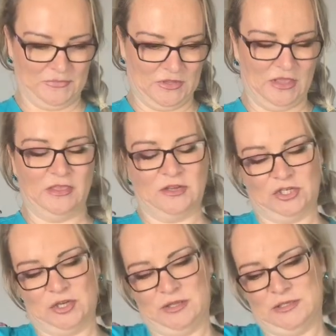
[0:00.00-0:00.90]
I think I
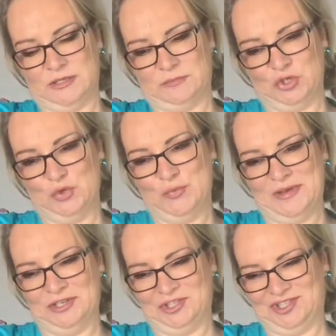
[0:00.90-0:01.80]
tightened this up too
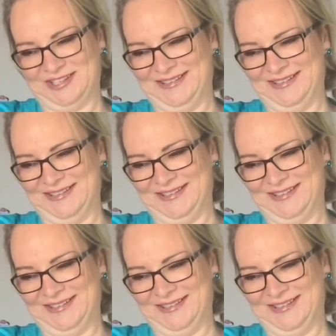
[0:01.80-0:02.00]
much.